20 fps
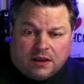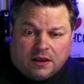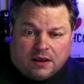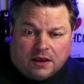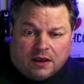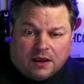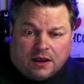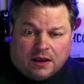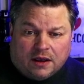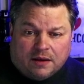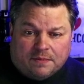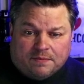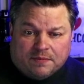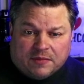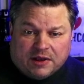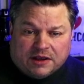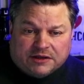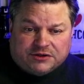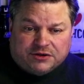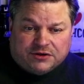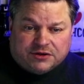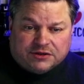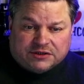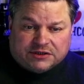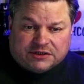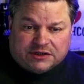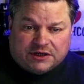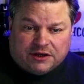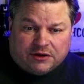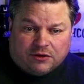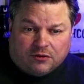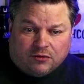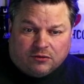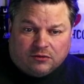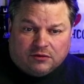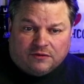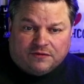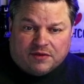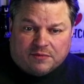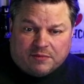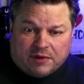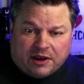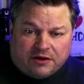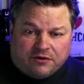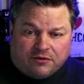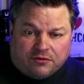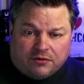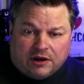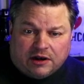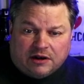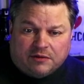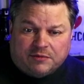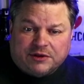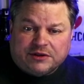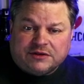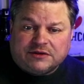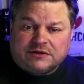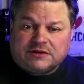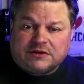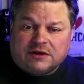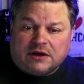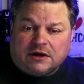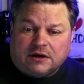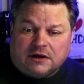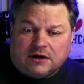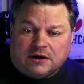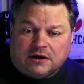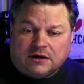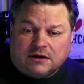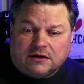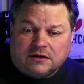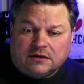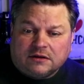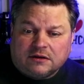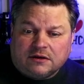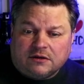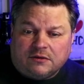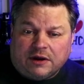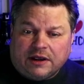As you can see, all of the macro elements are quite